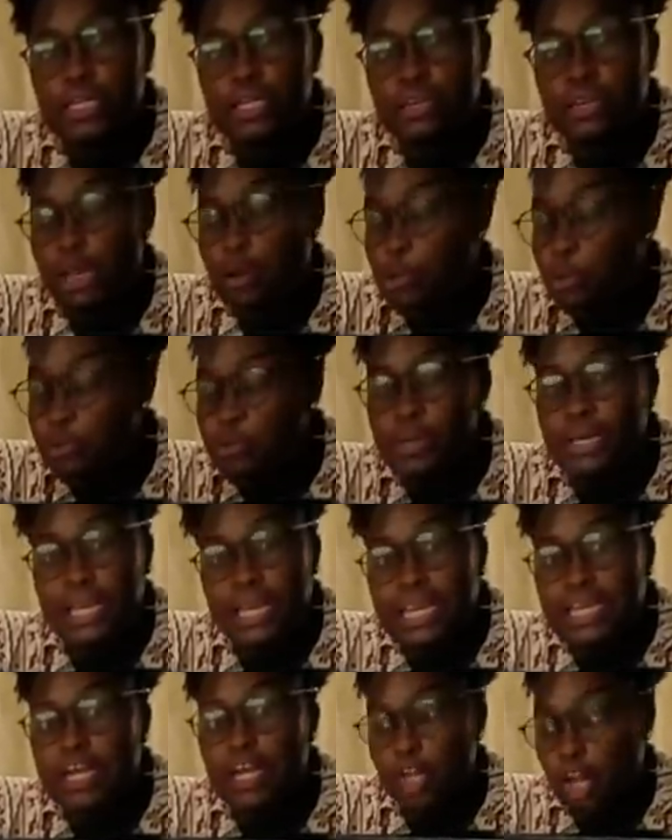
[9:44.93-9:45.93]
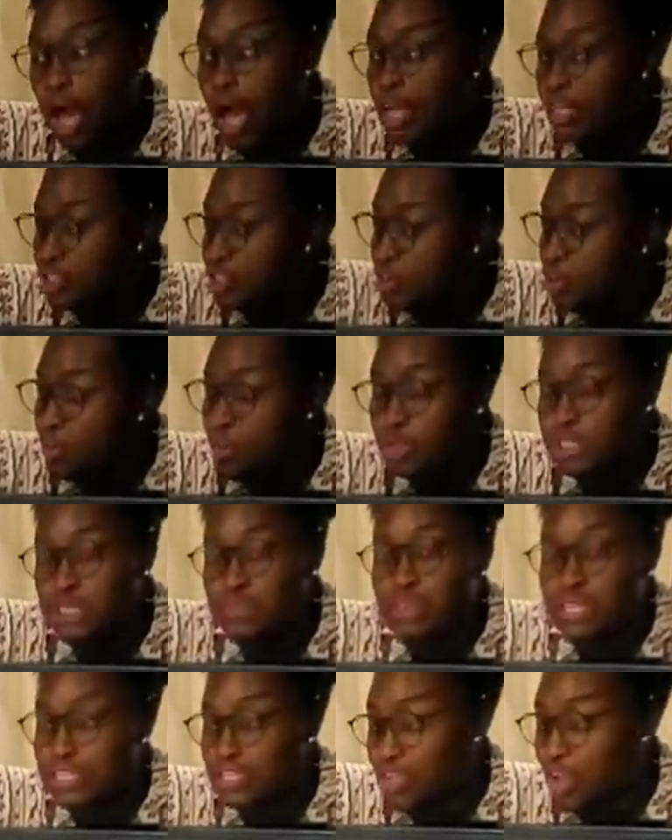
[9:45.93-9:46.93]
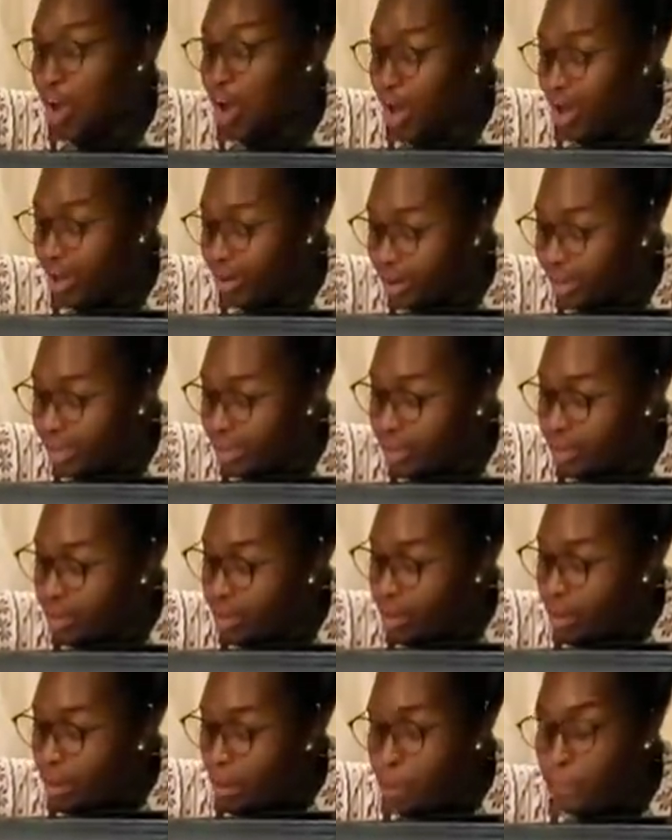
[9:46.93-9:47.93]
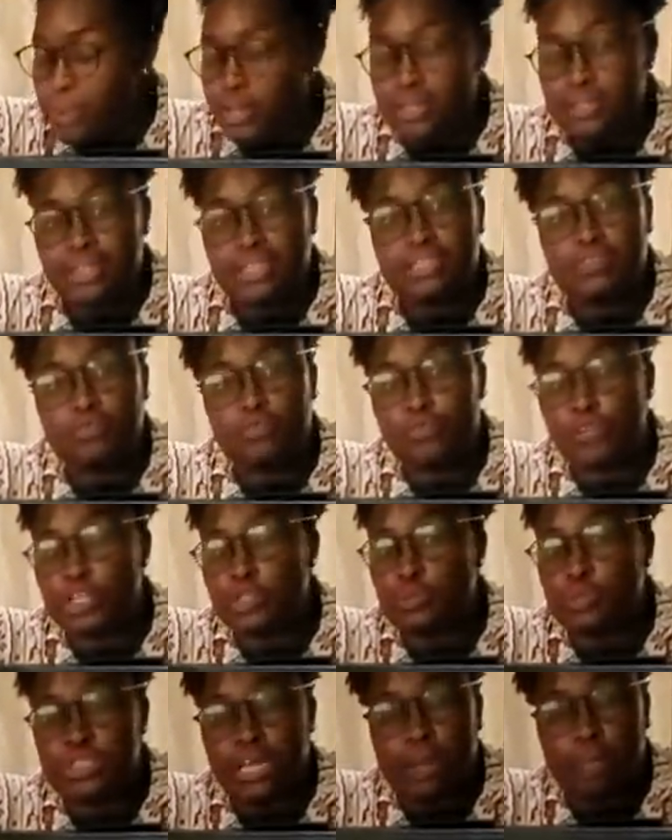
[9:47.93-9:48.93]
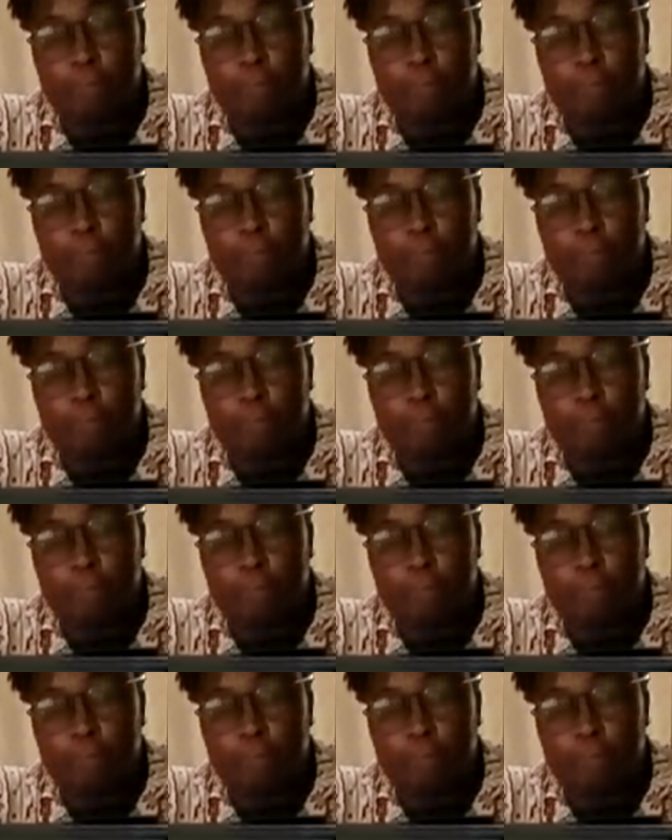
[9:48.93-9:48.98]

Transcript: in here. Like we've been eating a lot. So most of it is gone, but this fridge was